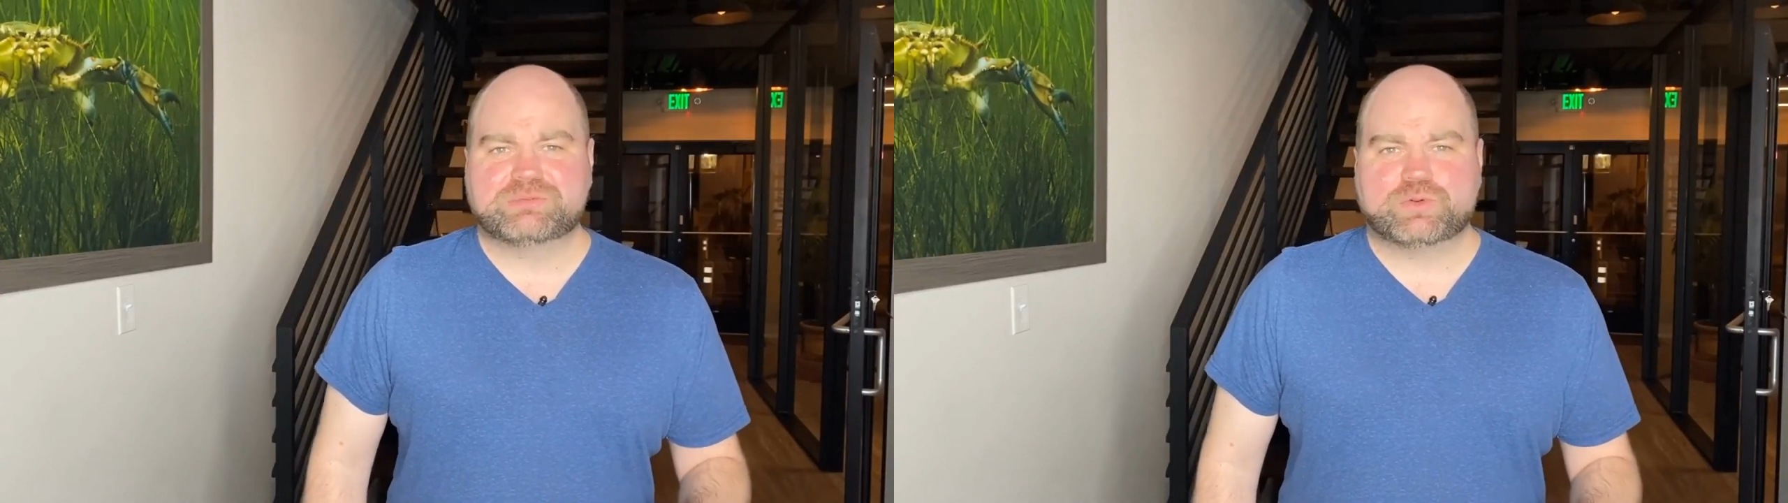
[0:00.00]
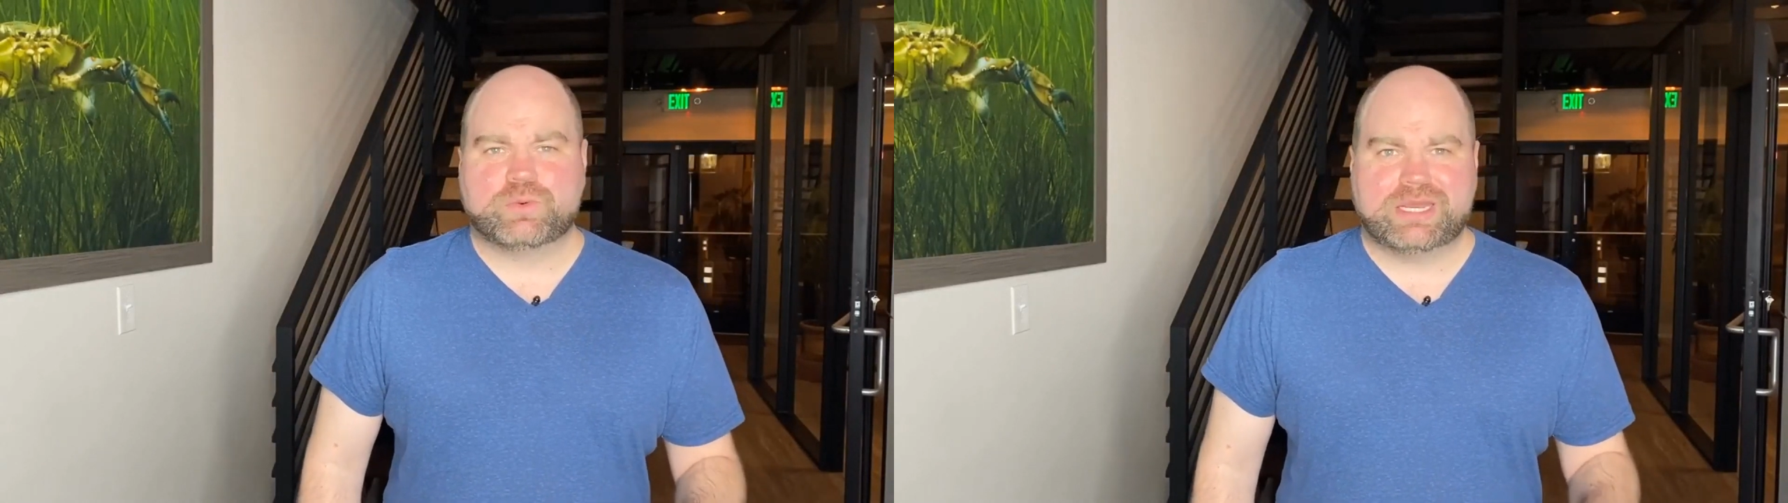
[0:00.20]

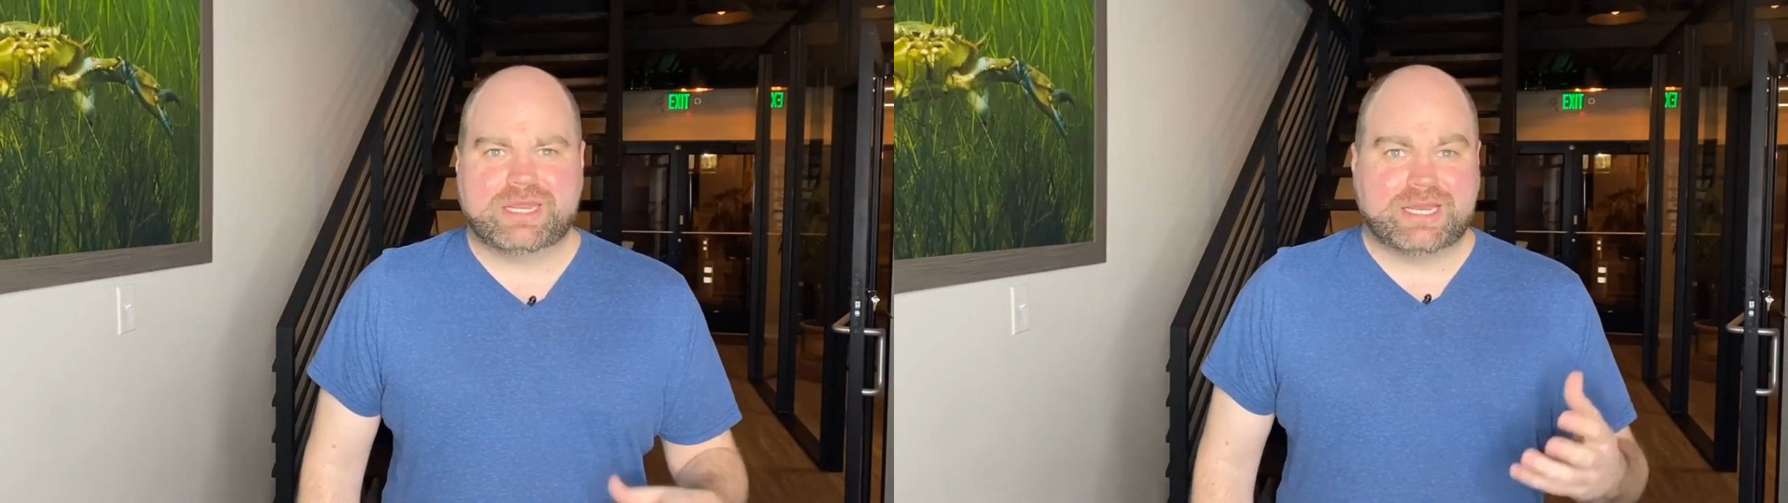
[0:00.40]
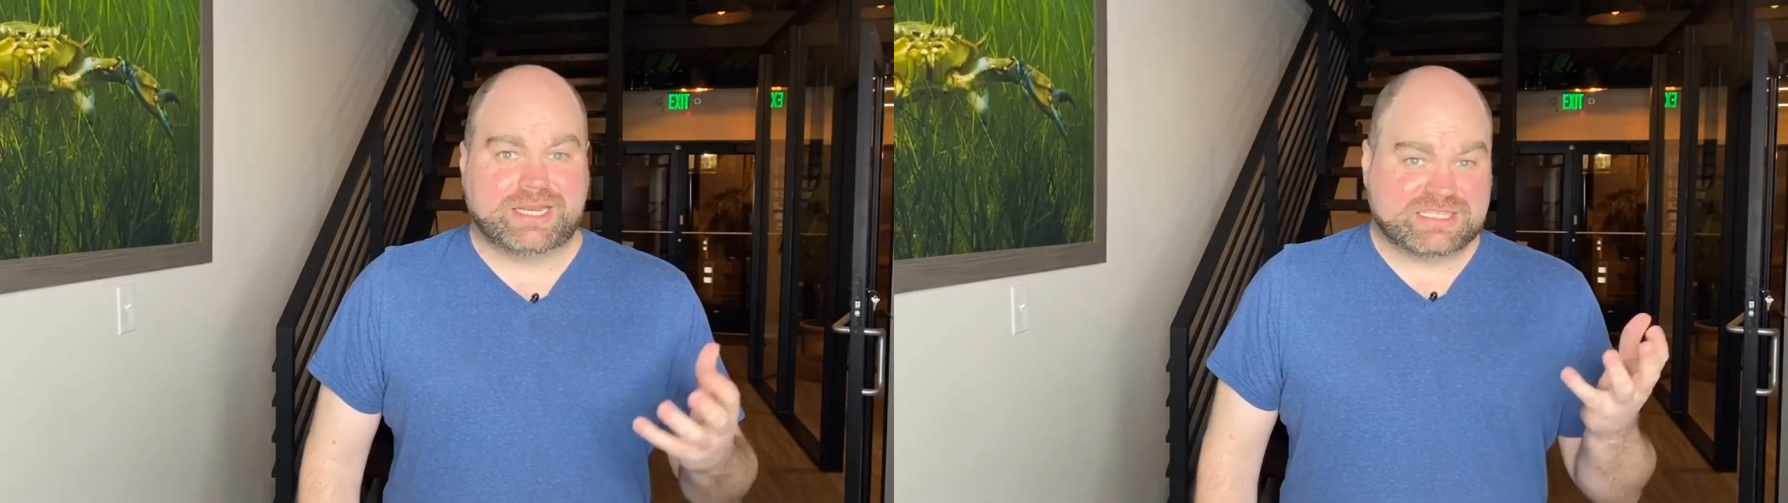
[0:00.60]
between
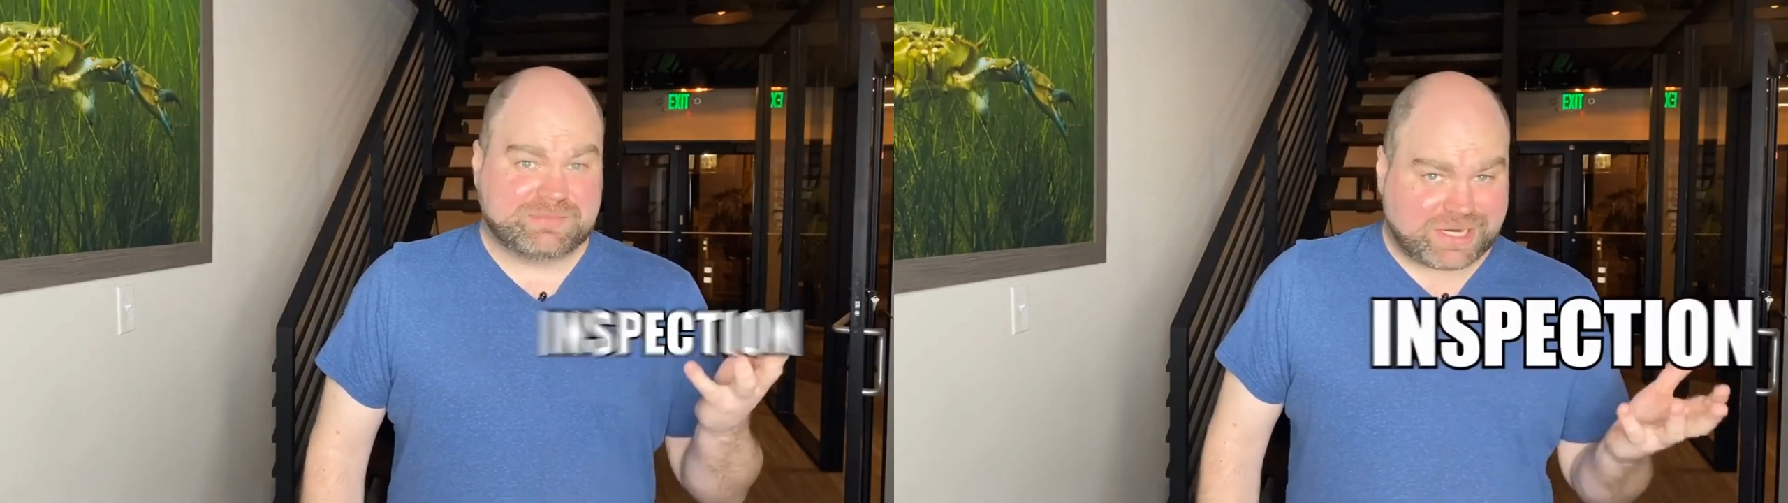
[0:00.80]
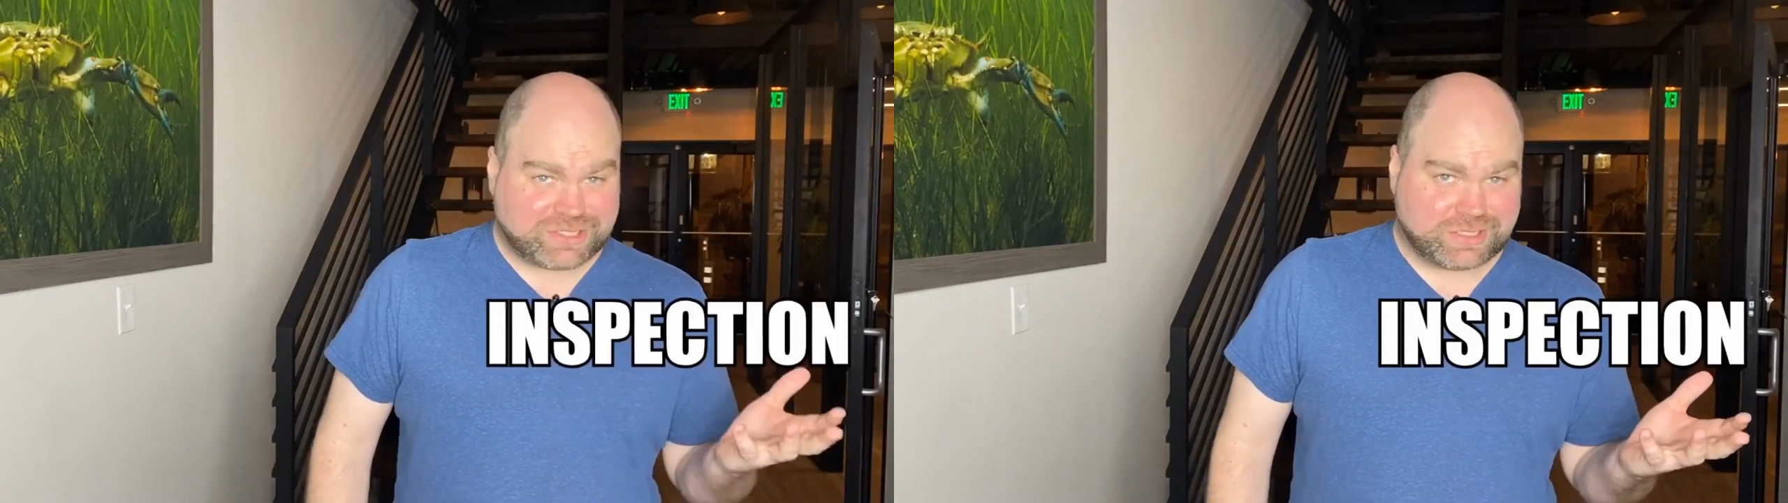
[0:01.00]
an
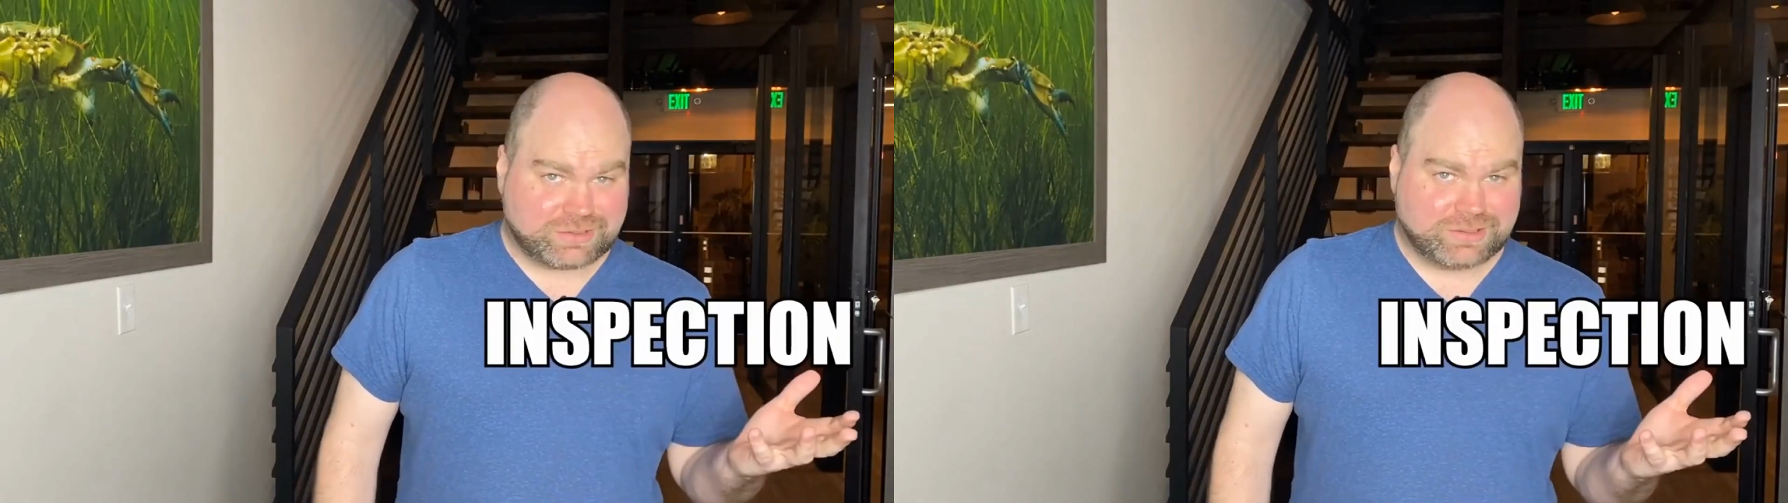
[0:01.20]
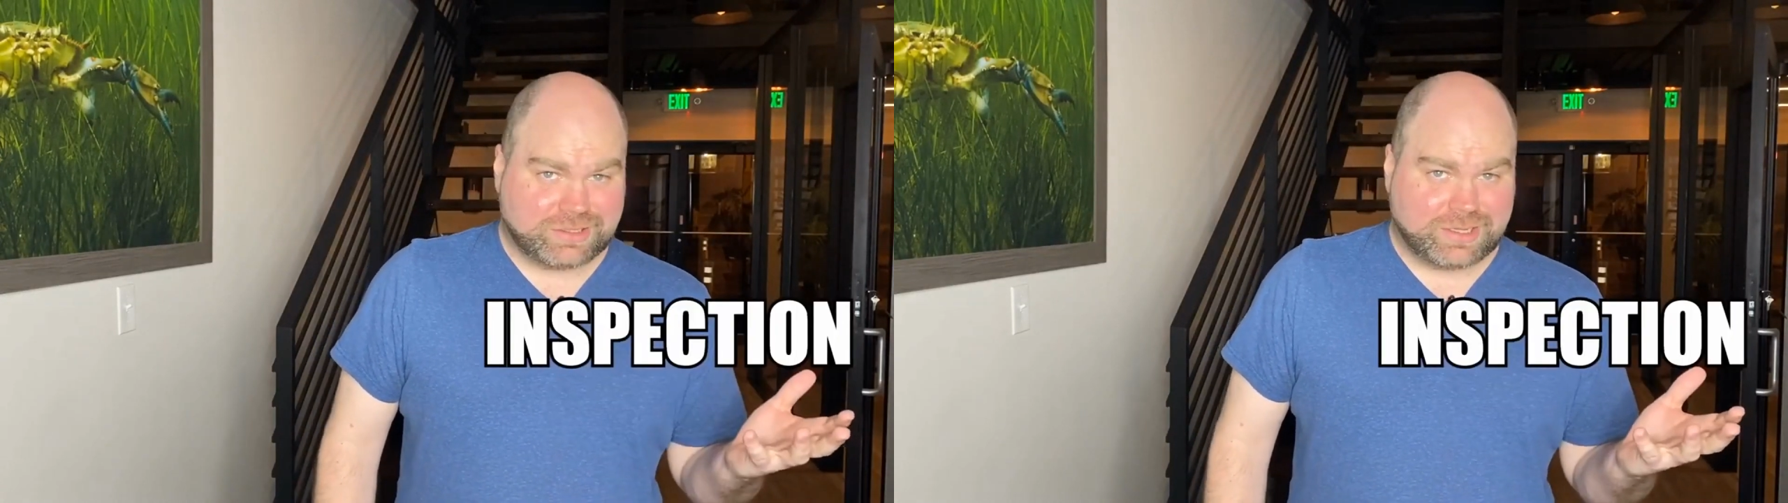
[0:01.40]
inspection